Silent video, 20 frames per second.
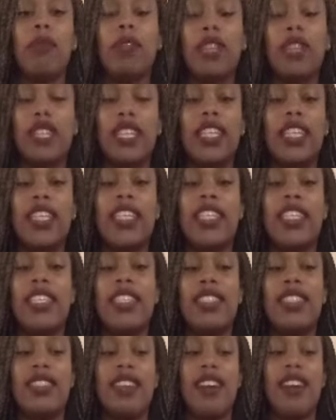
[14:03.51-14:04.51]

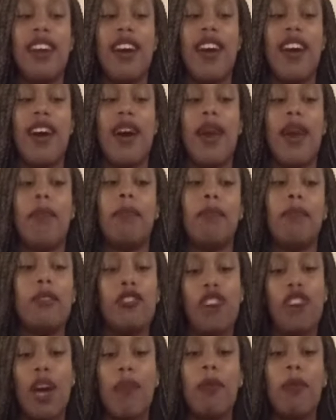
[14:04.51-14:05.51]
please
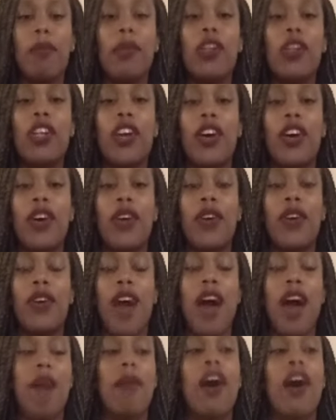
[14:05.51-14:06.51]
drop them below.
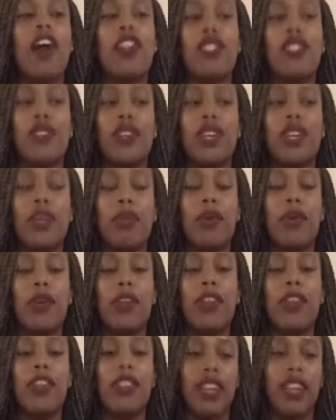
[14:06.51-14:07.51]
I'm also going to put
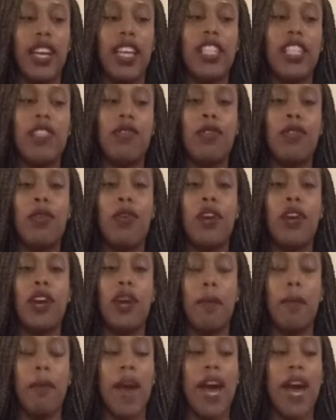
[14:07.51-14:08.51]
the links for
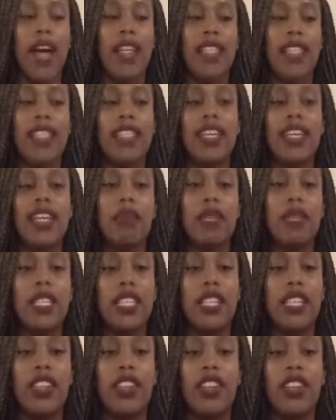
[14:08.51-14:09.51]
my study
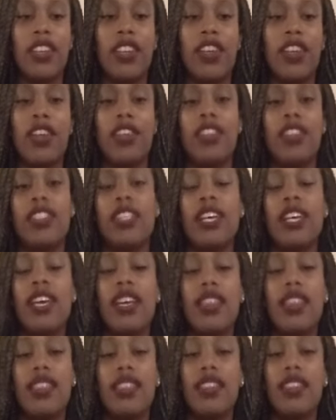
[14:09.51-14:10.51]
materials,
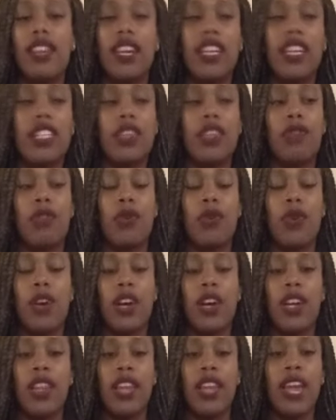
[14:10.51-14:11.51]
the links
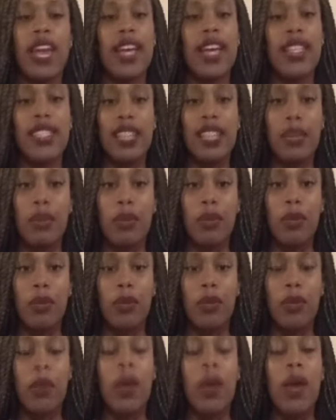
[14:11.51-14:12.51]
for the
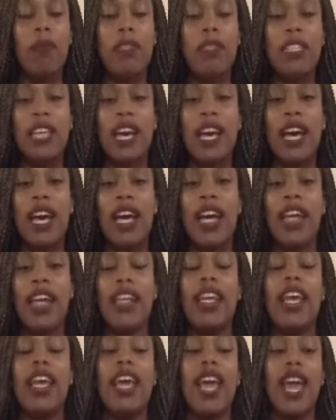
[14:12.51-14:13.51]
ASWB website,
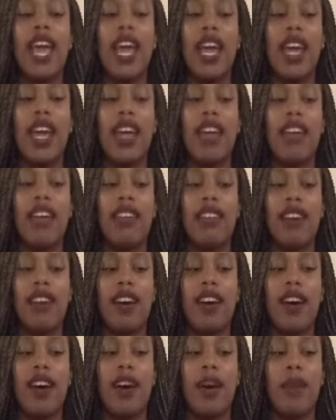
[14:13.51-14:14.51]
and
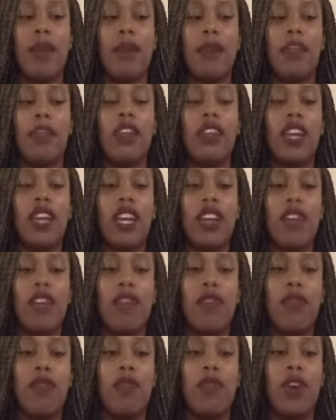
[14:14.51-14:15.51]
the link
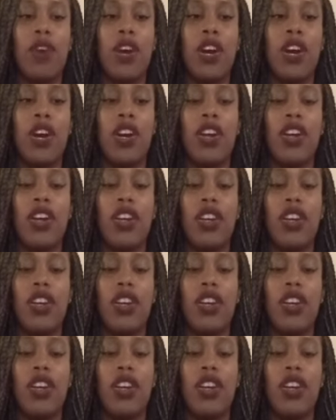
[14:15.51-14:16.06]
for